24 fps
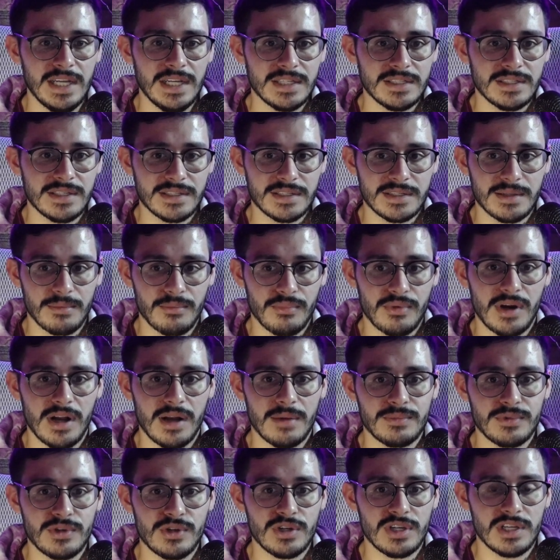system
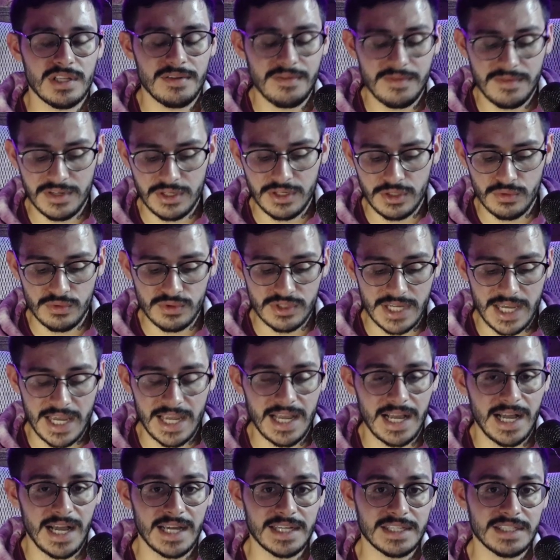prompt, you can even use
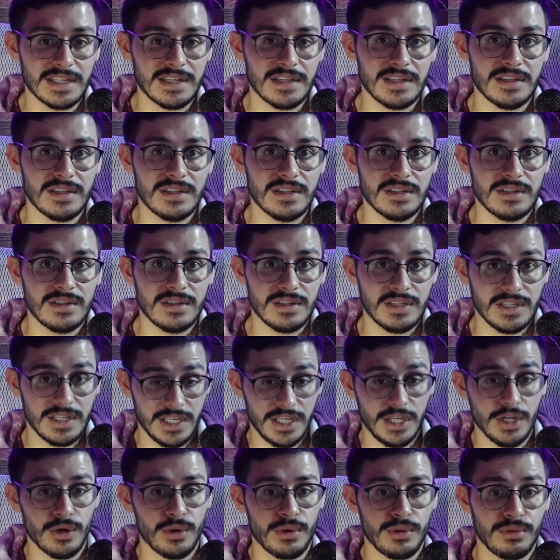AI to
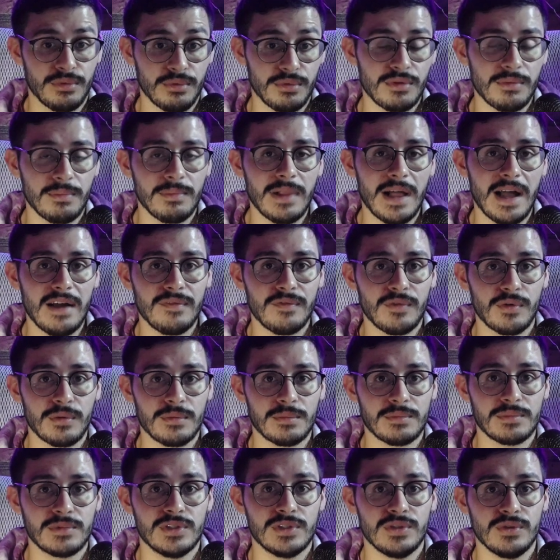hear through the
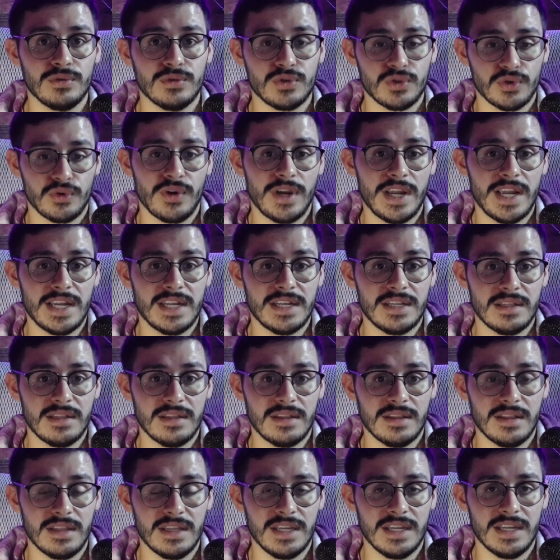platform to train
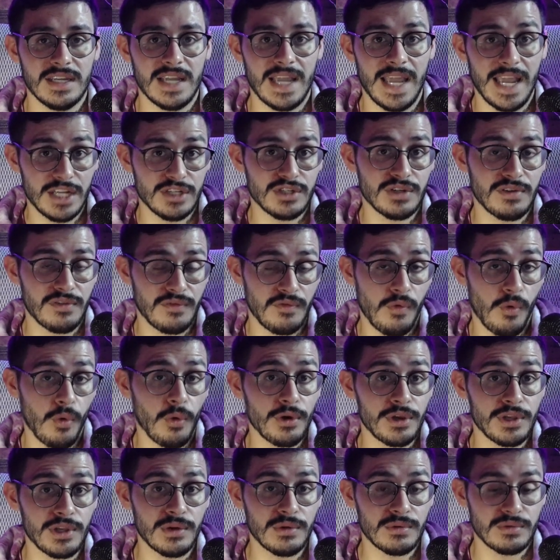the agent
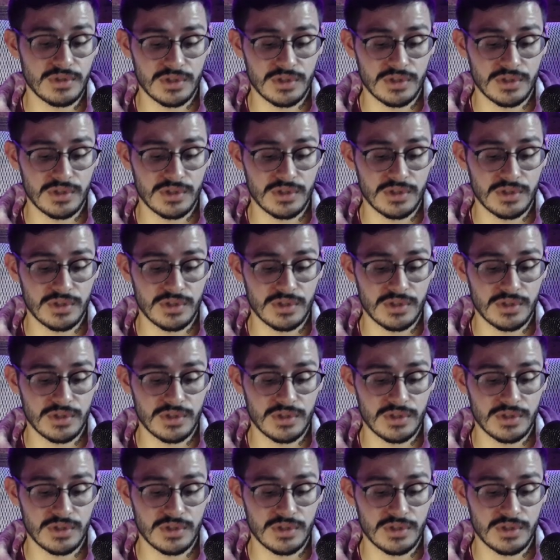for you.